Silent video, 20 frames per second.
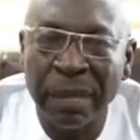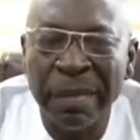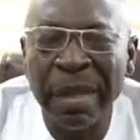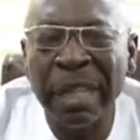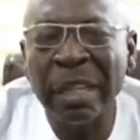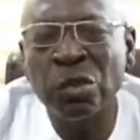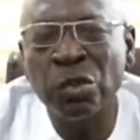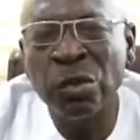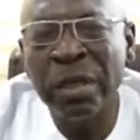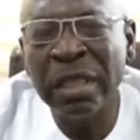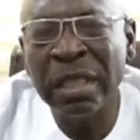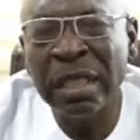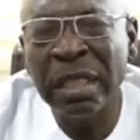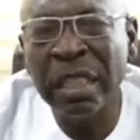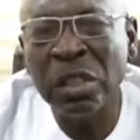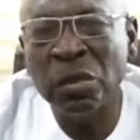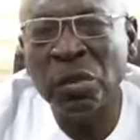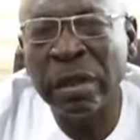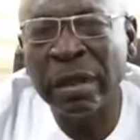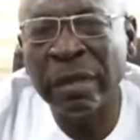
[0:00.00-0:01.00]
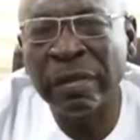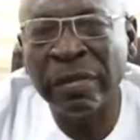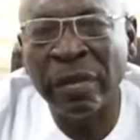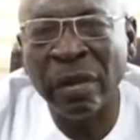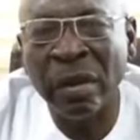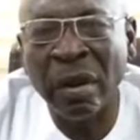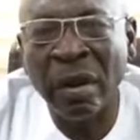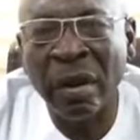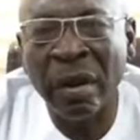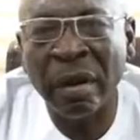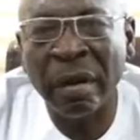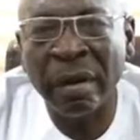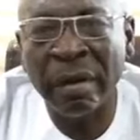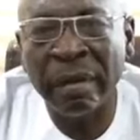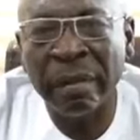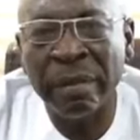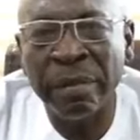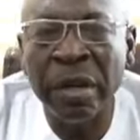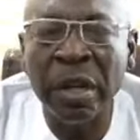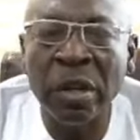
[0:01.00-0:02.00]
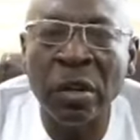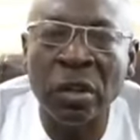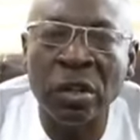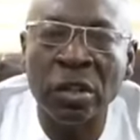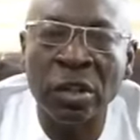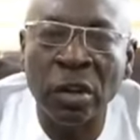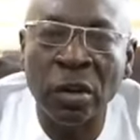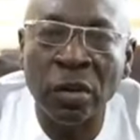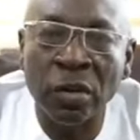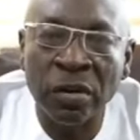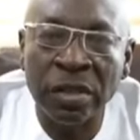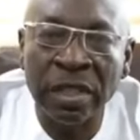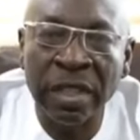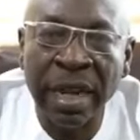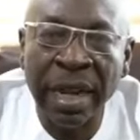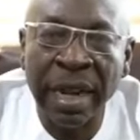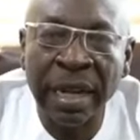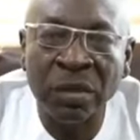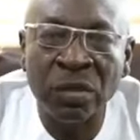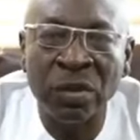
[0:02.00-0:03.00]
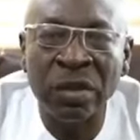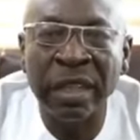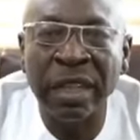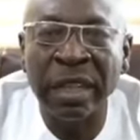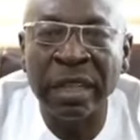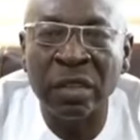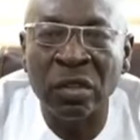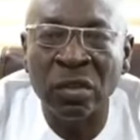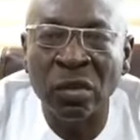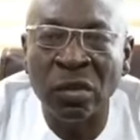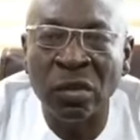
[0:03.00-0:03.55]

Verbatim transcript: May 2024 bring us closer to the